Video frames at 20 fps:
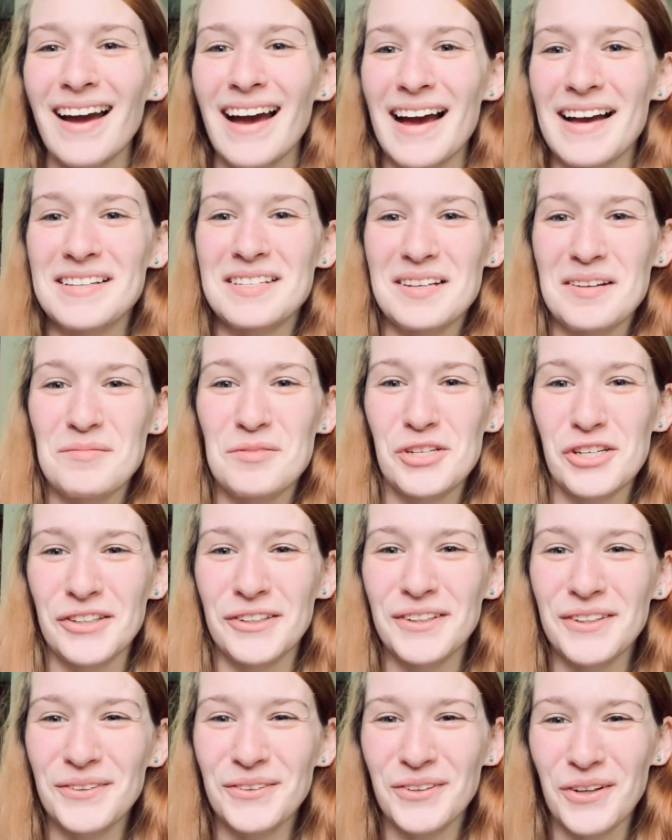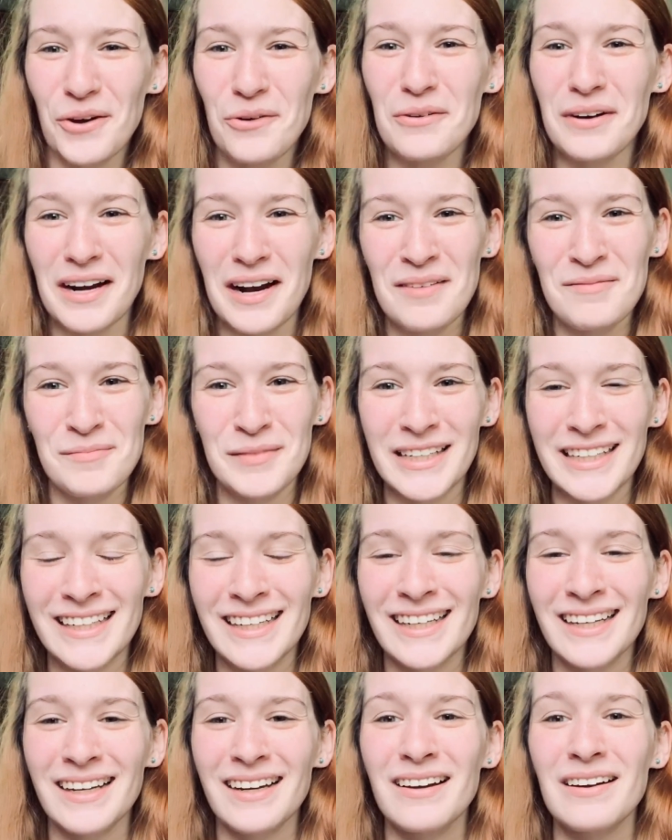as I'm sure you'll know what I'm
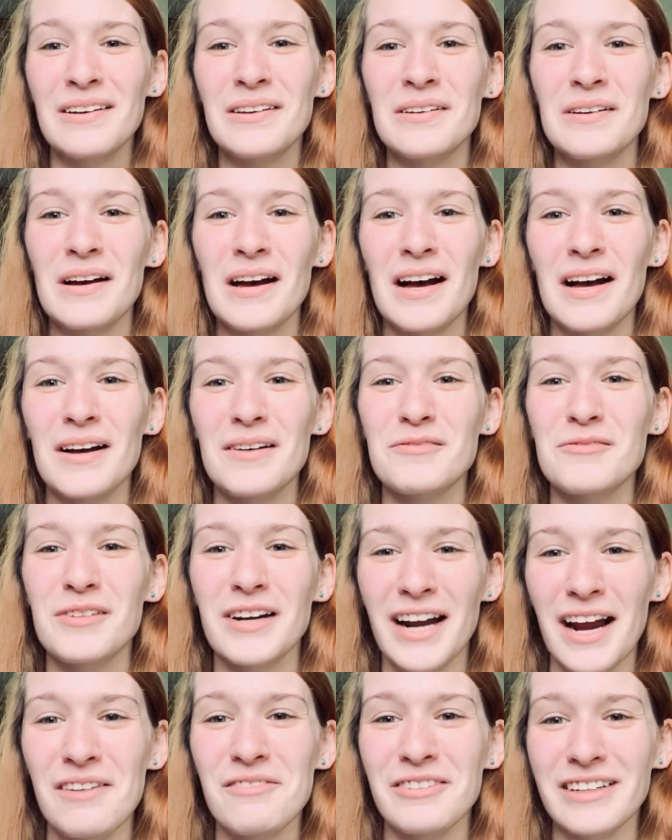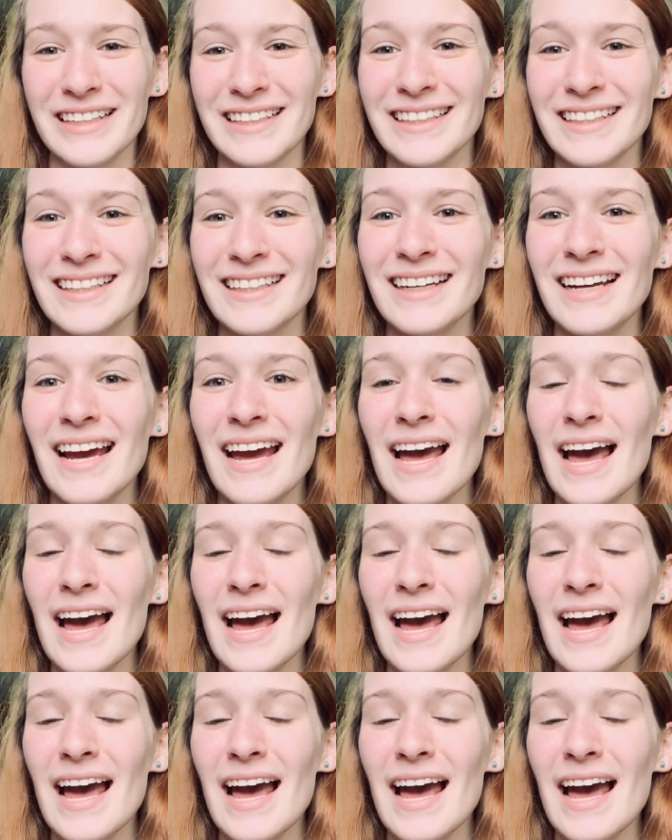meaning when I read it,